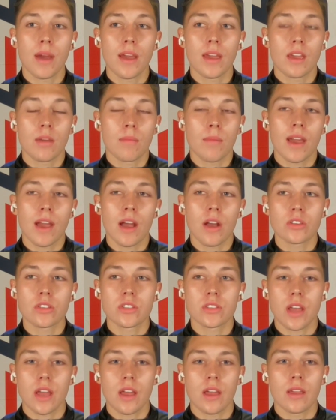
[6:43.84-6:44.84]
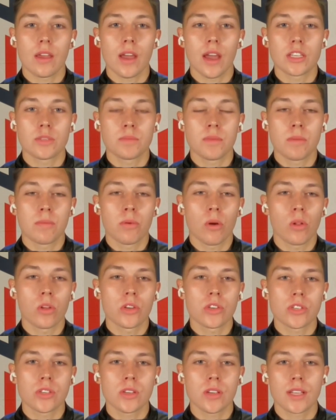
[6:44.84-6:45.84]
Yeah, in my in my house, I, I
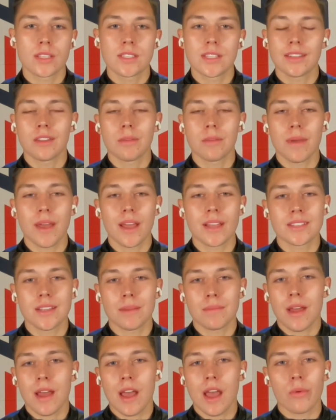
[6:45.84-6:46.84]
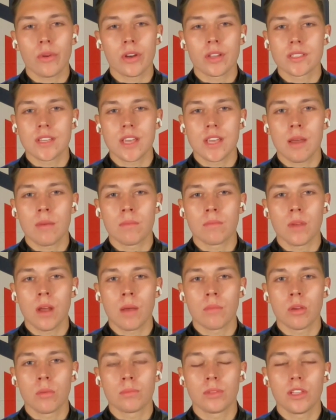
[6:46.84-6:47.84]
speak Polish. It's not the best. I'm not. I wouldn't
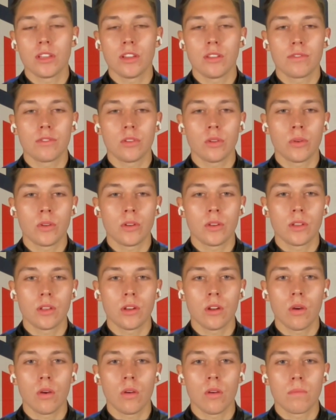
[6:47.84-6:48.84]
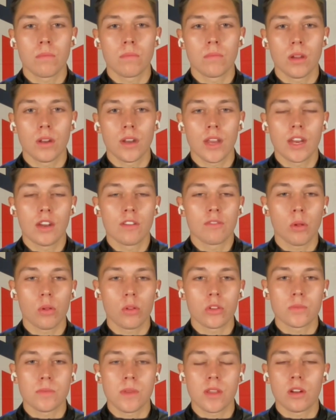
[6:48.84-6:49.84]
say I'm I'm completely fluent. You know, a, a
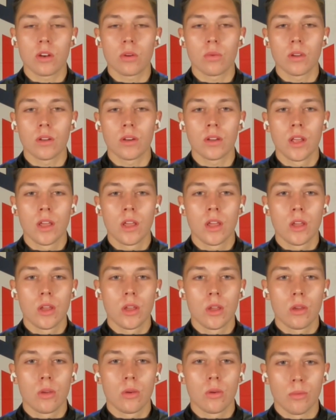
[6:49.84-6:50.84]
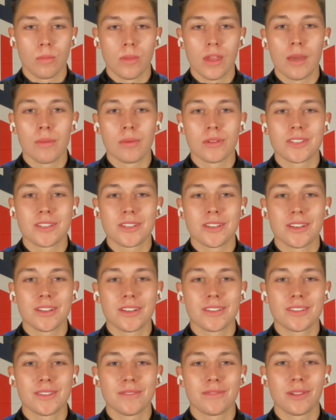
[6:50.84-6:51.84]
native Polish speaker would would be
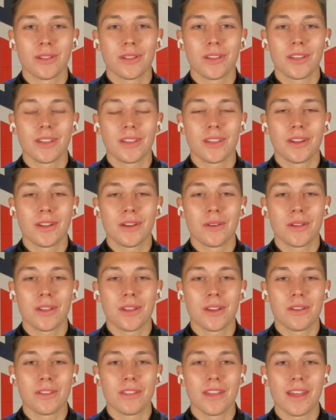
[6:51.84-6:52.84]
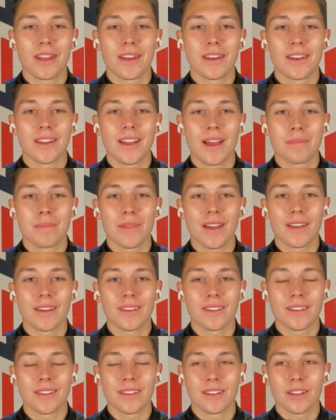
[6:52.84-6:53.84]
able to to fully you know hear that
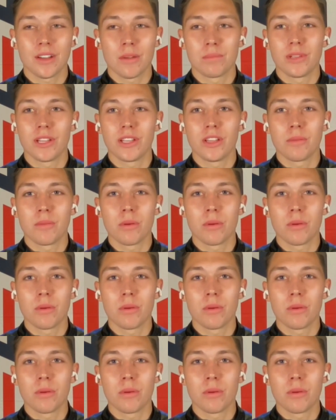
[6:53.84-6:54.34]
I'm not